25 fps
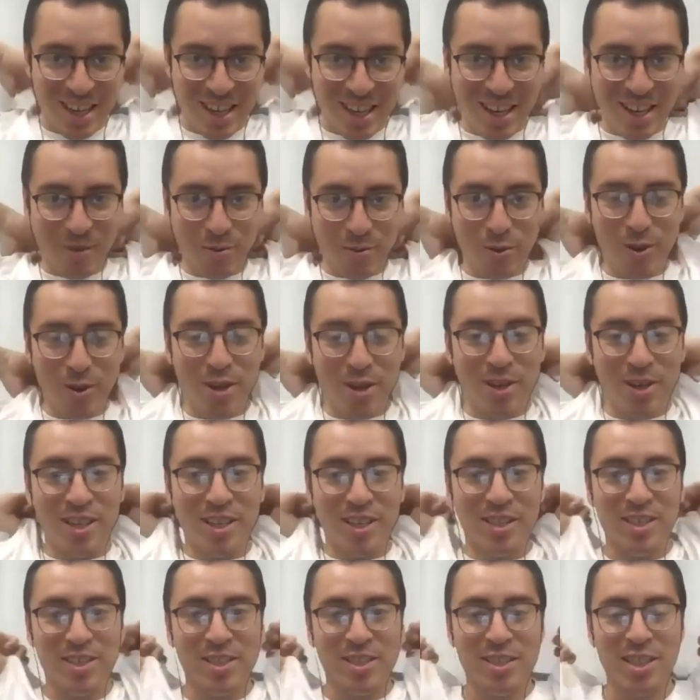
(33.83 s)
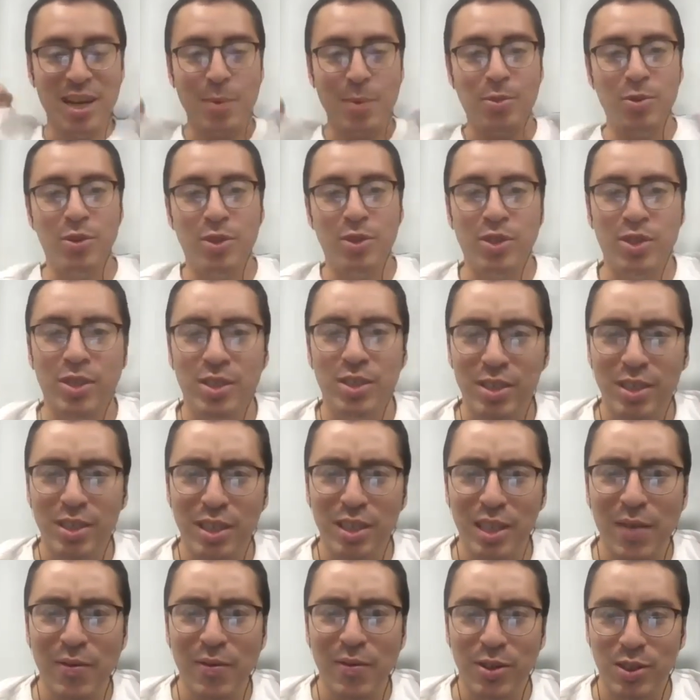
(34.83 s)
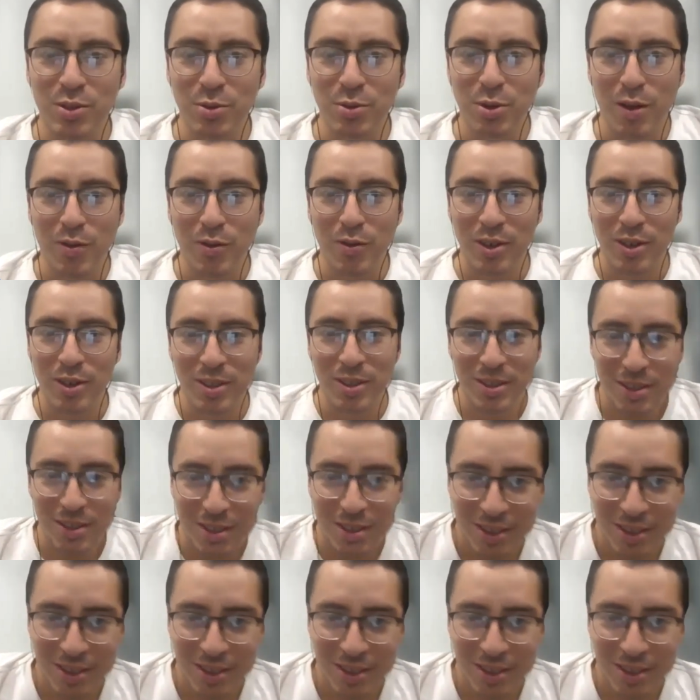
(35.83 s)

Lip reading: And we're on chapters 11 and 12, right?